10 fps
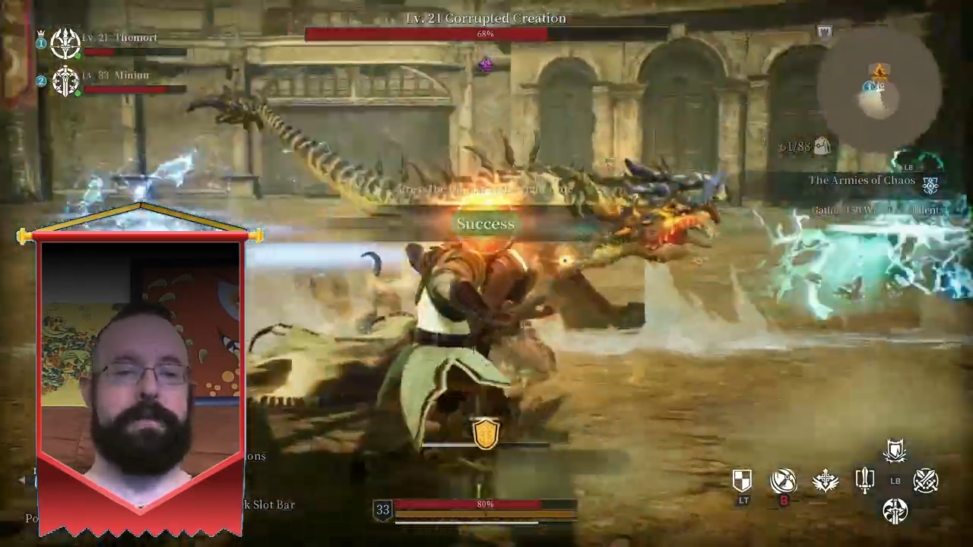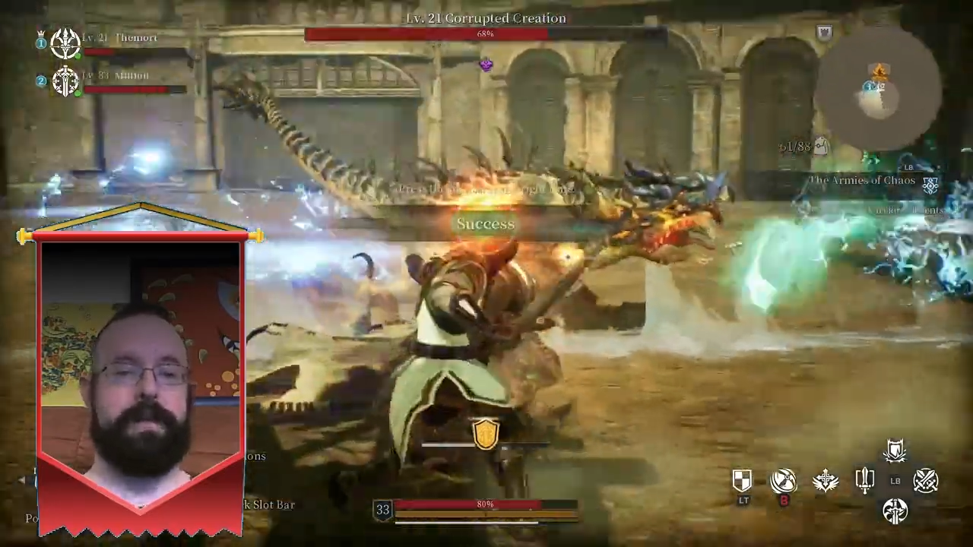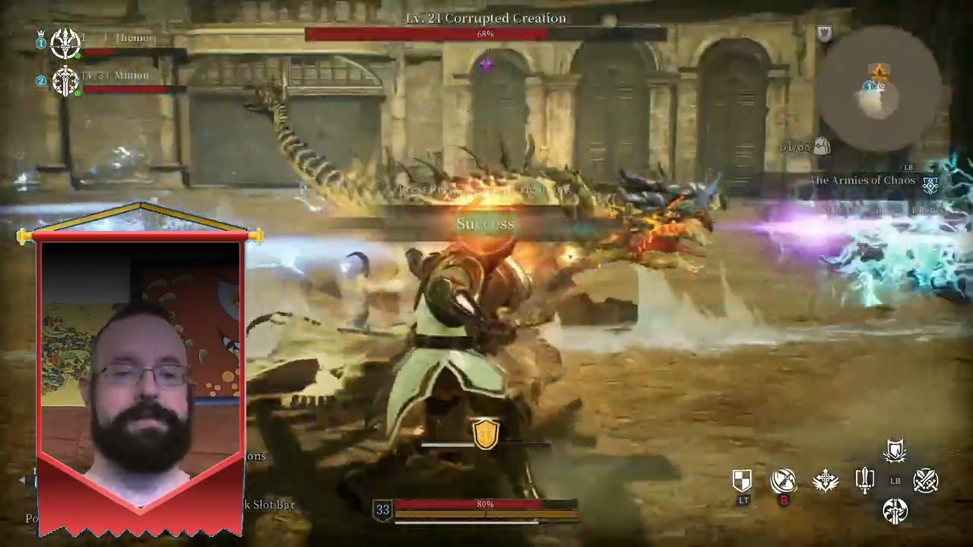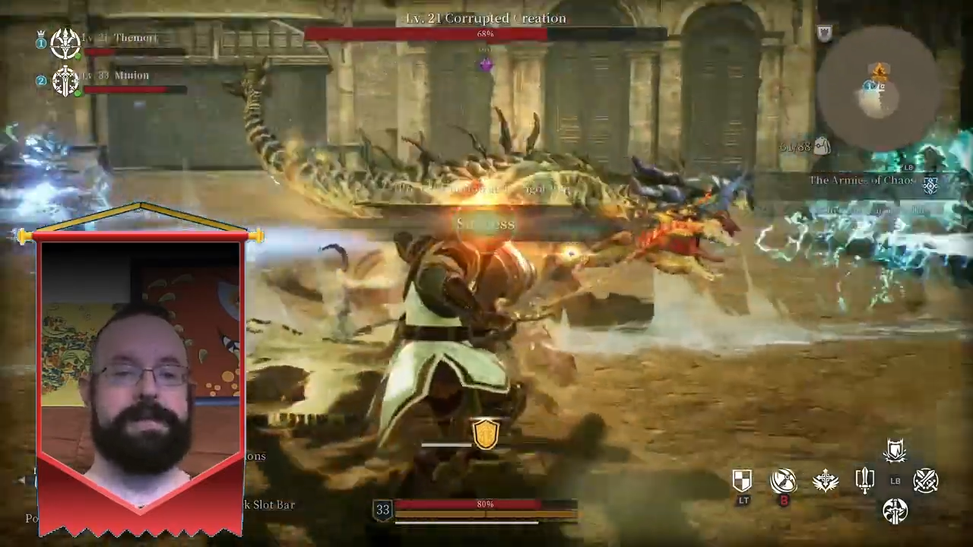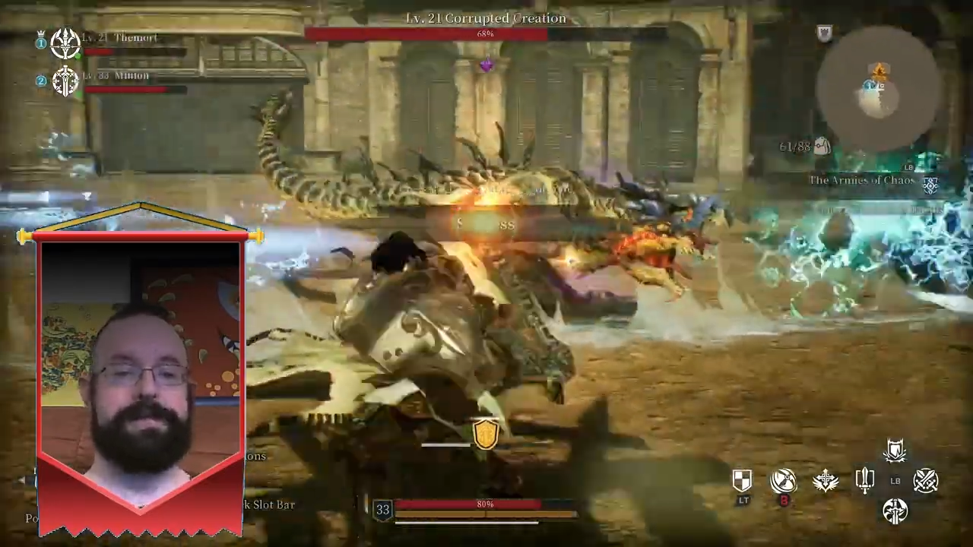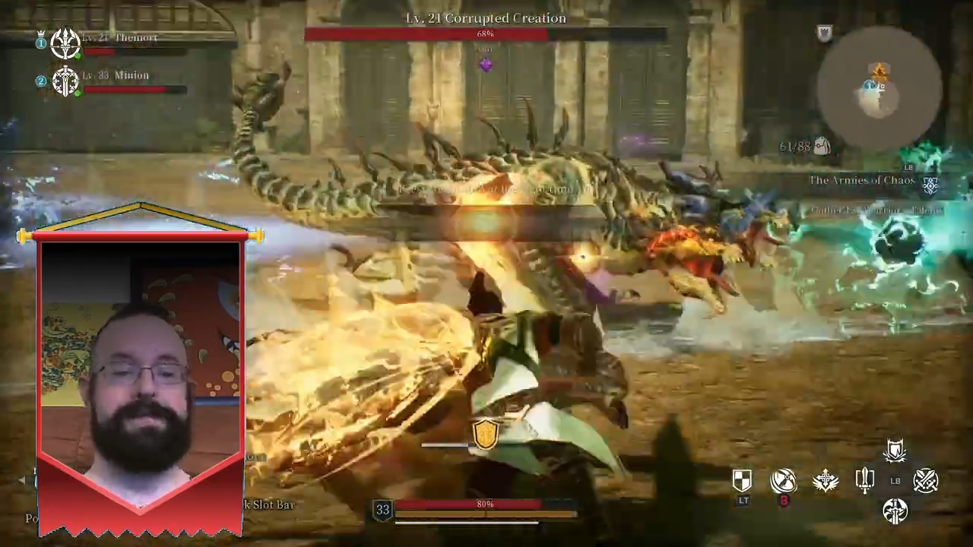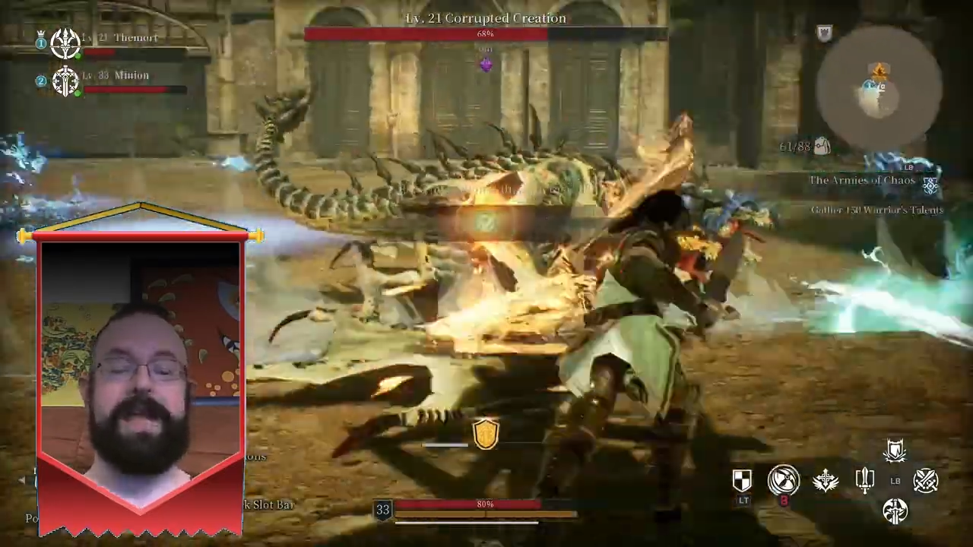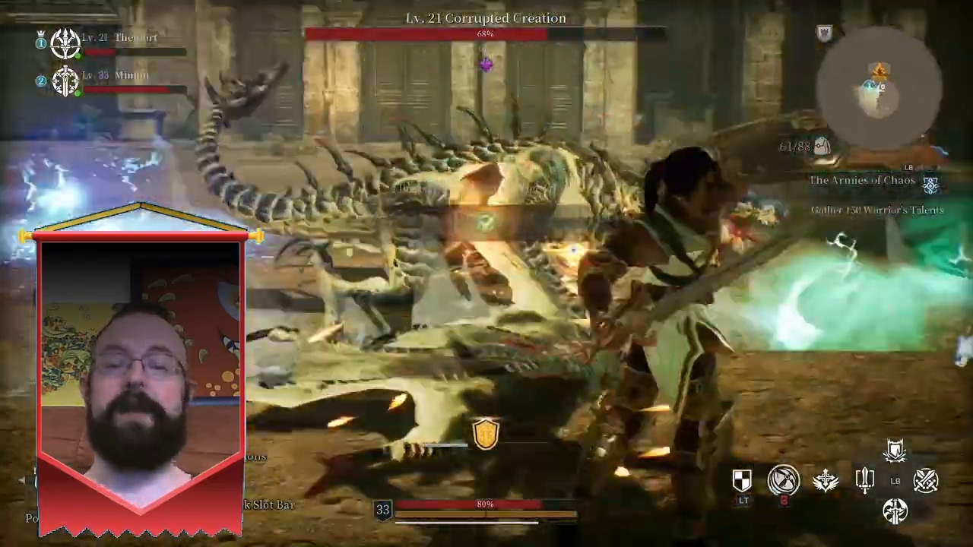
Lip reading: because it is their